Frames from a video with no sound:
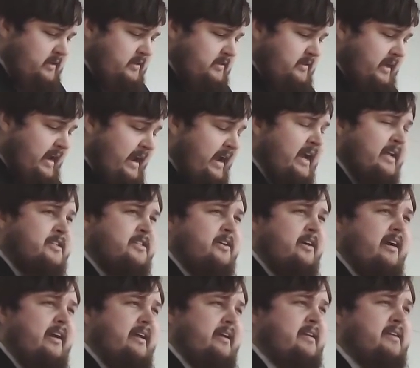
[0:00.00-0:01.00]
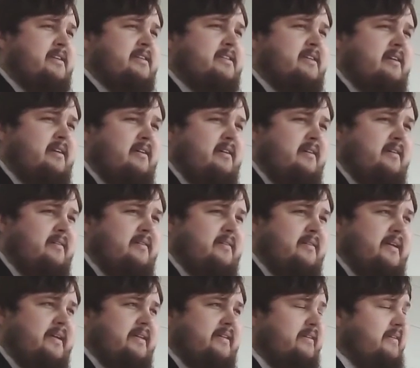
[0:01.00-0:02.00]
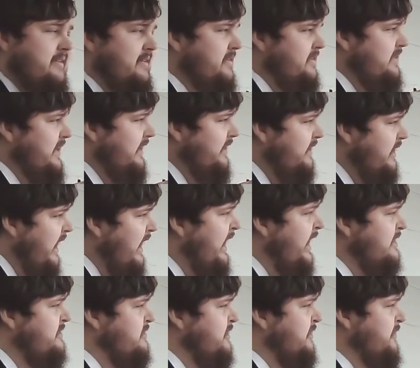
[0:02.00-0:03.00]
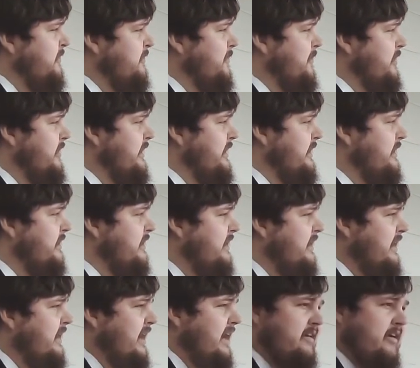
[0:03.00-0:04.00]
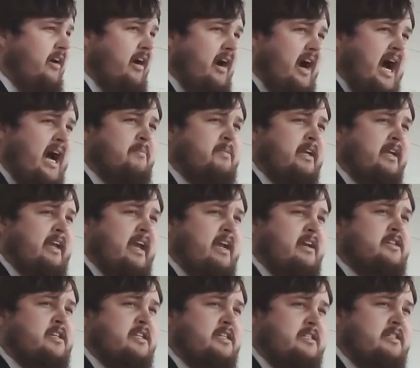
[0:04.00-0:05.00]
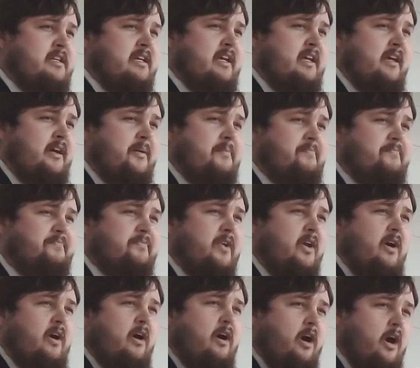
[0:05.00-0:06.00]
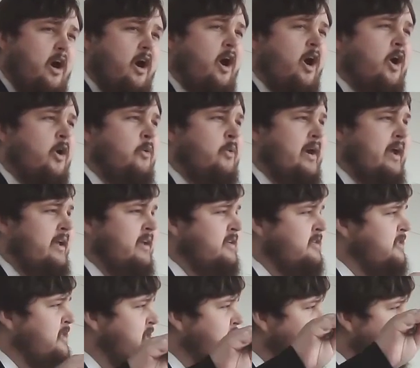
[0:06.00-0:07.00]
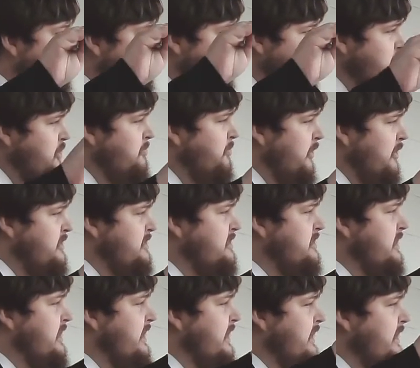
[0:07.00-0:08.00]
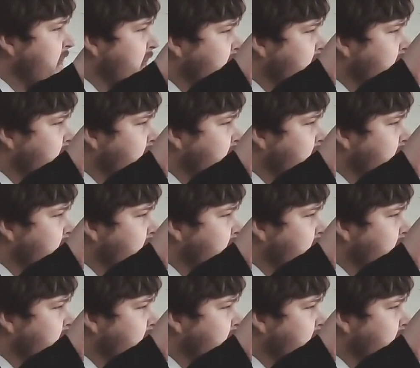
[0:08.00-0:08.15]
The answer is that God's authority and our obligations to Him always supersede